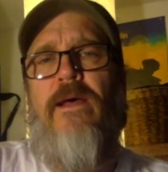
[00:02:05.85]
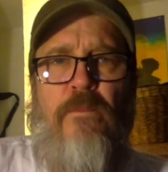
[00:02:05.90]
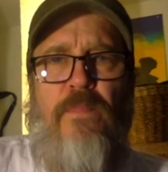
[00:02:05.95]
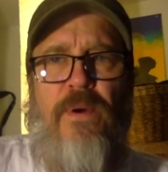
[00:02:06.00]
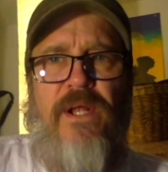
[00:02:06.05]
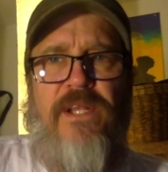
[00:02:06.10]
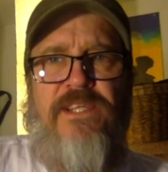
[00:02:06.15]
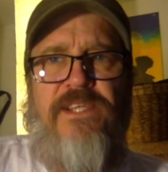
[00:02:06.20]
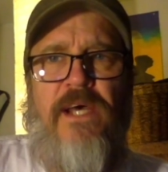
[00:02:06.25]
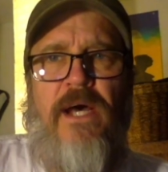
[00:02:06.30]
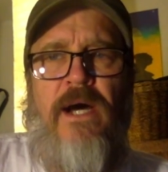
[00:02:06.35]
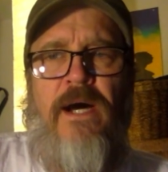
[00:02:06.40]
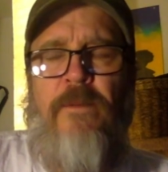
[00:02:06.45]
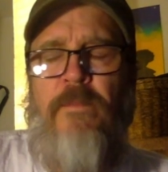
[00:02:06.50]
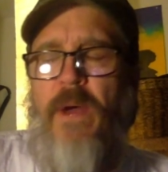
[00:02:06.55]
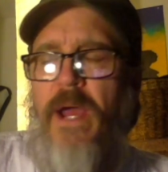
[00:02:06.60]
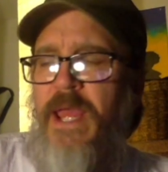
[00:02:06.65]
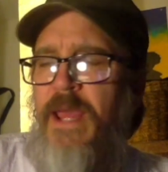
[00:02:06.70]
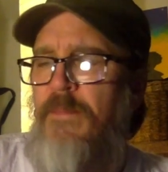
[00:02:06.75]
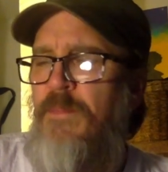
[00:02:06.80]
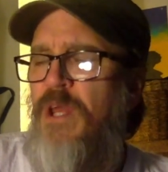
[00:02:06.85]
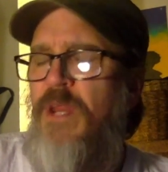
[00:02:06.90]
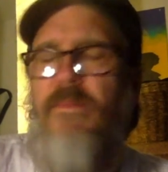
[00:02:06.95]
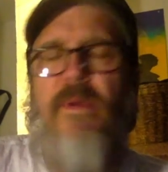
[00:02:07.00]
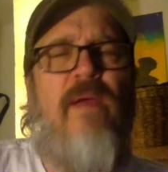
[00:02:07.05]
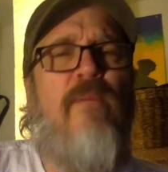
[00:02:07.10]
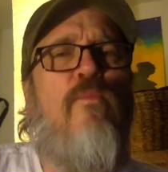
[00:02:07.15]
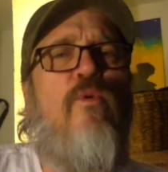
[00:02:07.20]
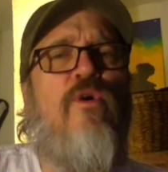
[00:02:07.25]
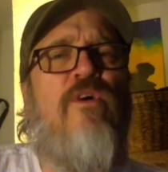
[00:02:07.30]
But um, I am going to
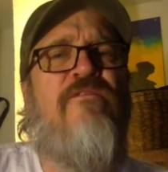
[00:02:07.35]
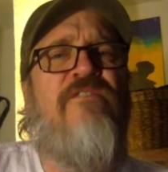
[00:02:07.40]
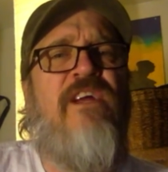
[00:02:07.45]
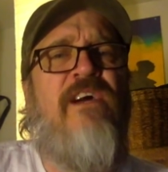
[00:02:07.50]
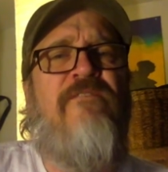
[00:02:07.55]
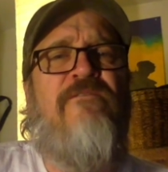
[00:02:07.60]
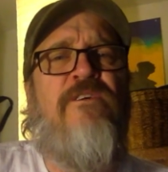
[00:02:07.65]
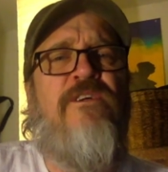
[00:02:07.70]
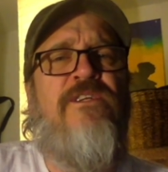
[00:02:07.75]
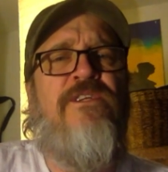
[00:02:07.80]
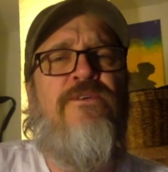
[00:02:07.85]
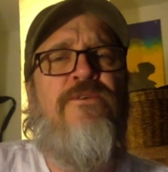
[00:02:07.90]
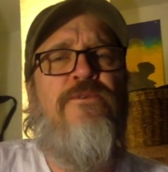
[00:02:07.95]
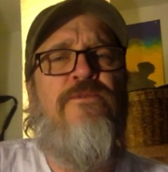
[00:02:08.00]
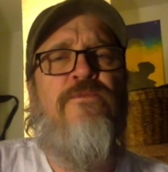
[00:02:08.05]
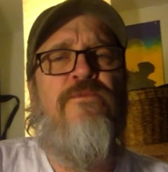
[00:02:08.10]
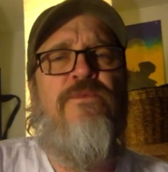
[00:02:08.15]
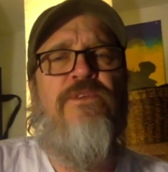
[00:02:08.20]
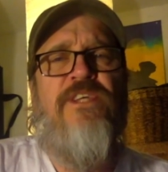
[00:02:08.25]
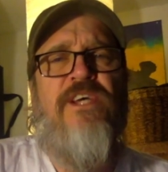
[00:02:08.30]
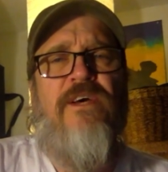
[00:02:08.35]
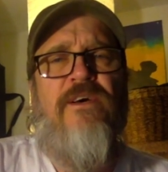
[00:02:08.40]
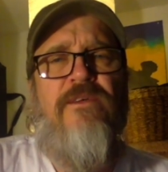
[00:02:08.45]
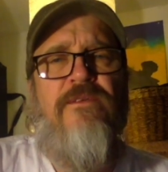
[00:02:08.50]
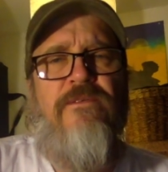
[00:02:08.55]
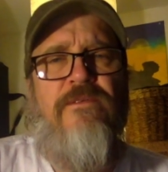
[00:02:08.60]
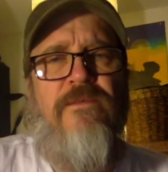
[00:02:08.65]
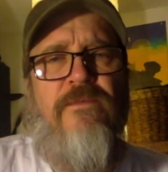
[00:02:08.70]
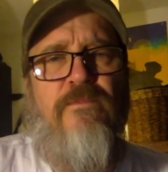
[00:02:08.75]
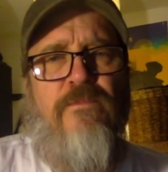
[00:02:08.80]
make more of an effort to to
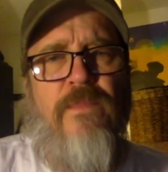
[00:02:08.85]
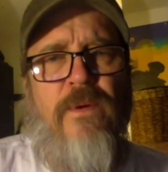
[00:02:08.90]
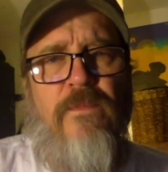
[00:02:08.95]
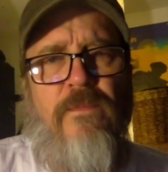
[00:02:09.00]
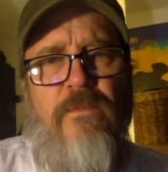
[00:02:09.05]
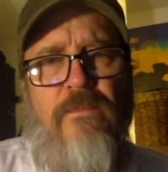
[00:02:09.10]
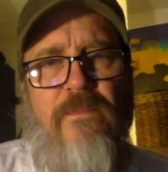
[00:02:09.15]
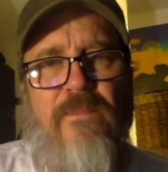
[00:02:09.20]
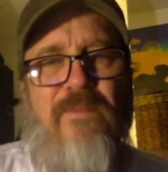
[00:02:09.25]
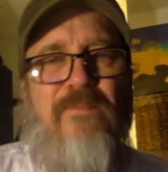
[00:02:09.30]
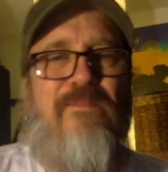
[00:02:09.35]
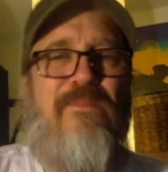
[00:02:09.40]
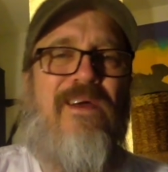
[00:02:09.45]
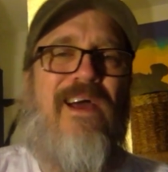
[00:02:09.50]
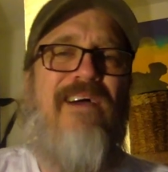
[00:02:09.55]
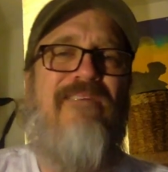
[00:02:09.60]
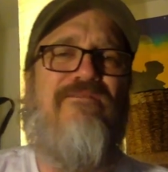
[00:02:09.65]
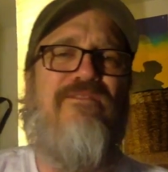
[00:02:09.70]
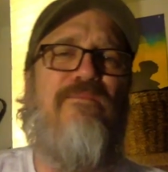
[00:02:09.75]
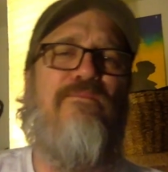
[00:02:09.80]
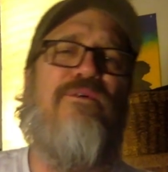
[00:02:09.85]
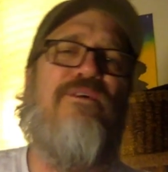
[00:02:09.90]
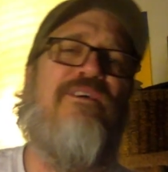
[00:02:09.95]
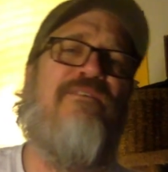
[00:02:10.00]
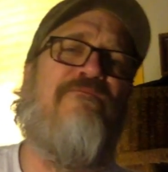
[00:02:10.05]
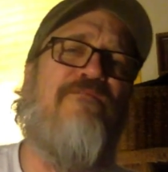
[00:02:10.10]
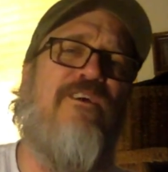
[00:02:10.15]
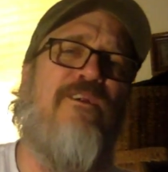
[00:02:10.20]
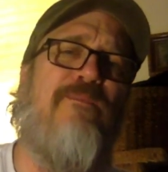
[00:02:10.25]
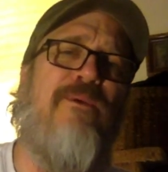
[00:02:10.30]
have the book
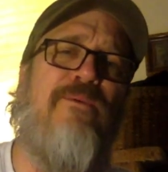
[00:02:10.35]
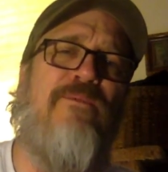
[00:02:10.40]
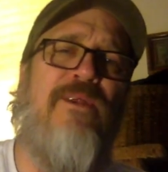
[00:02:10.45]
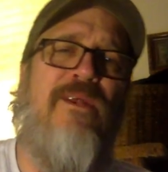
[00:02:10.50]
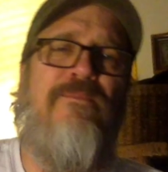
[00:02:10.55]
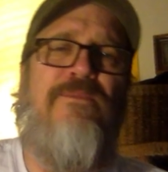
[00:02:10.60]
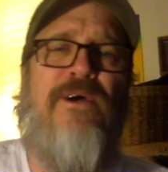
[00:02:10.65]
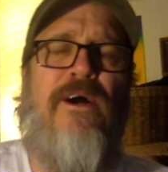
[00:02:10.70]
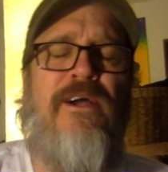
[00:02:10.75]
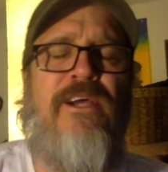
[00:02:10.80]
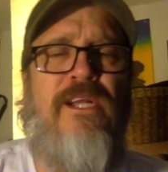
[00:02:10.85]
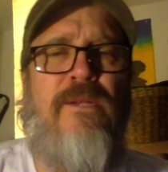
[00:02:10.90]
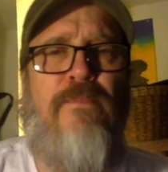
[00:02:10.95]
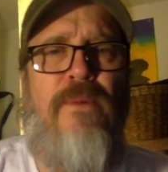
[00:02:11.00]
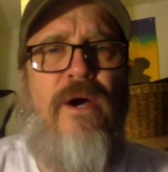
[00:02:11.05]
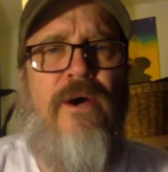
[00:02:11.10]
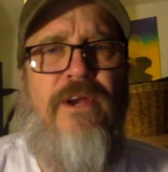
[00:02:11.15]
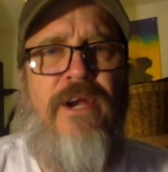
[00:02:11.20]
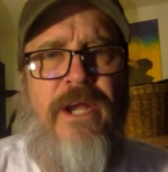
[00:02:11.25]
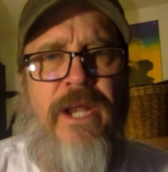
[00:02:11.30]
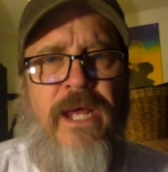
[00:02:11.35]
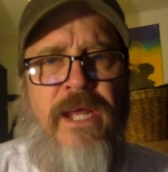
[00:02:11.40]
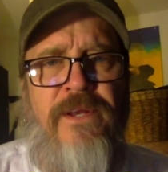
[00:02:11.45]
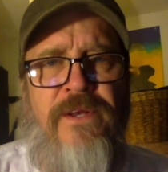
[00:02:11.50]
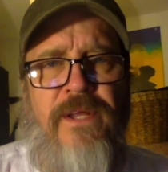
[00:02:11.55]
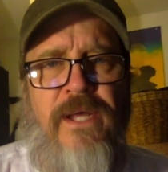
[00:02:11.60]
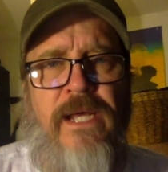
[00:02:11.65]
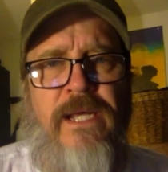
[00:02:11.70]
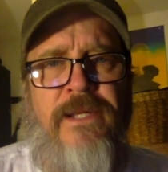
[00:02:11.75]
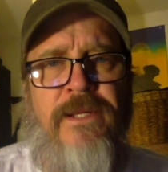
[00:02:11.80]
in front of me when I'm talking about it
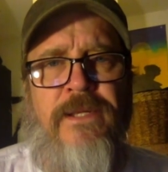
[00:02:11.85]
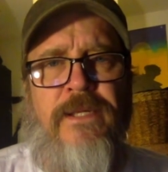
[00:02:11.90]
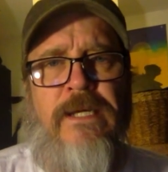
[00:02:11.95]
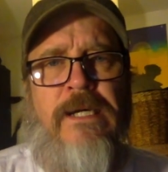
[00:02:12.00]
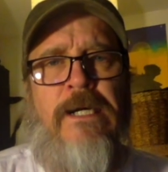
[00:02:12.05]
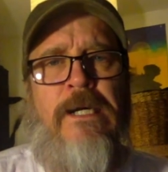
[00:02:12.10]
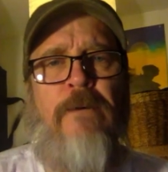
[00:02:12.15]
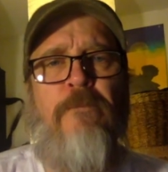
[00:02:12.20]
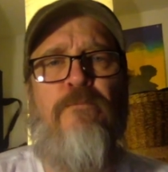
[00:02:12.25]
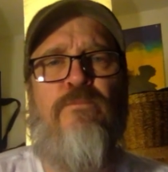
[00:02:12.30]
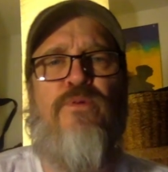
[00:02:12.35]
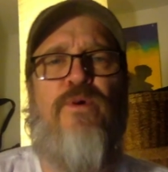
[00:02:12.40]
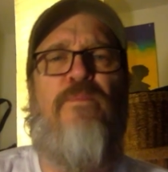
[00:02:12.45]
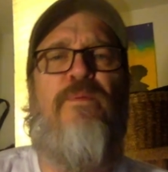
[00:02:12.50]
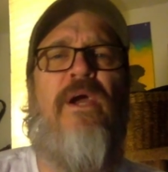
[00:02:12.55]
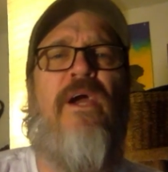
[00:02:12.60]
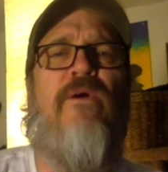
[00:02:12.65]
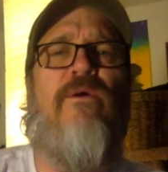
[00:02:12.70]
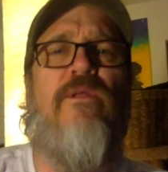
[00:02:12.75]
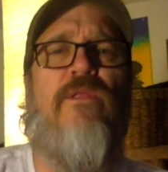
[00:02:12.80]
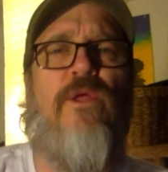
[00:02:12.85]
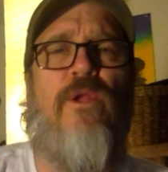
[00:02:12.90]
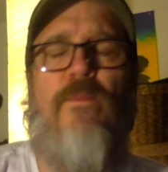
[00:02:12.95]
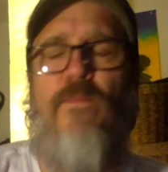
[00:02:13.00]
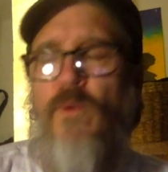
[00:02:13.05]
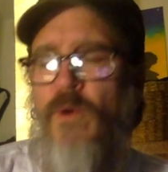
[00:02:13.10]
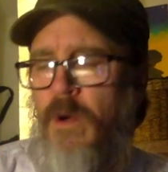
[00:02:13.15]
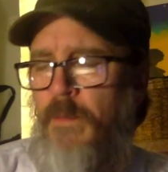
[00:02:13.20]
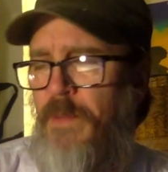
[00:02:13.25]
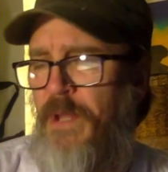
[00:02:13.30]
and and um, prepare a little
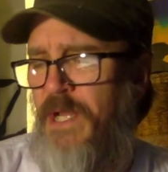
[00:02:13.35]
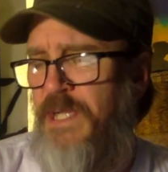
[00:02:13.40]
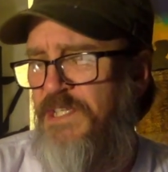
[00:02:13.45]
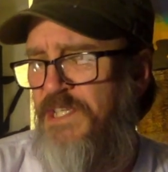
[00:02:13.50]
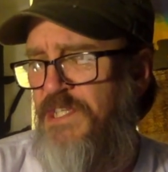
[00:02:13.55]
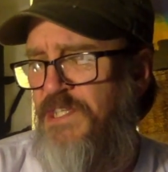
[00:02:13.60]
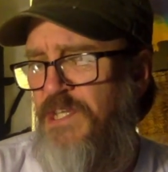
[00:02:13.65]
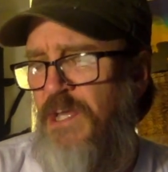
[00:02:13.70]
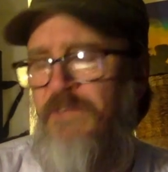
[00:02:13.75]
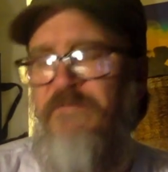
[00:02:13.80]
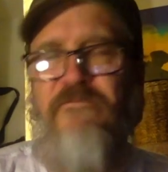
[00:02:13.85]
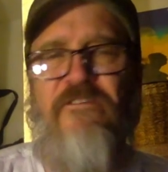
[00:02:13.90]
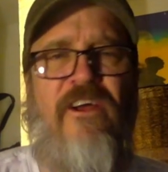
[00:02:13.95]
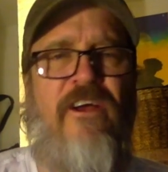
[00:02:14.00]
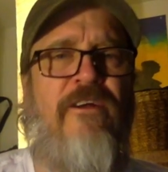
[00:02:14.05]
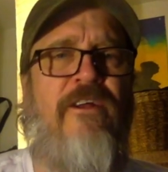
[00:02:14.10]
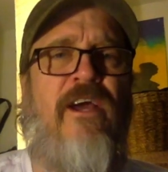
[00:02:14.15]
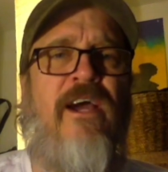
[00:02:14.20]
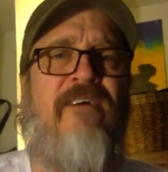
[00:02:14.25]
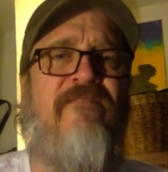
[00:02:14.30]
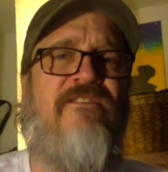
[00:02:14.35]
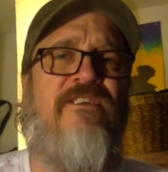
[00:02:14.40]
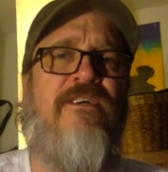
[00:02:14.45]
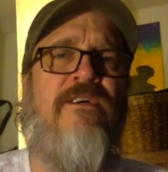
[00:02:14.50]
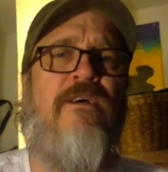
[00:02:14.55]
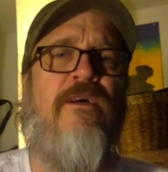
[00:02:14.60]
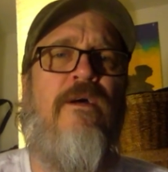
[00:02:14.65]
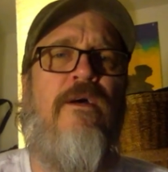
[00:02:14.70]
more because it's unfair to have to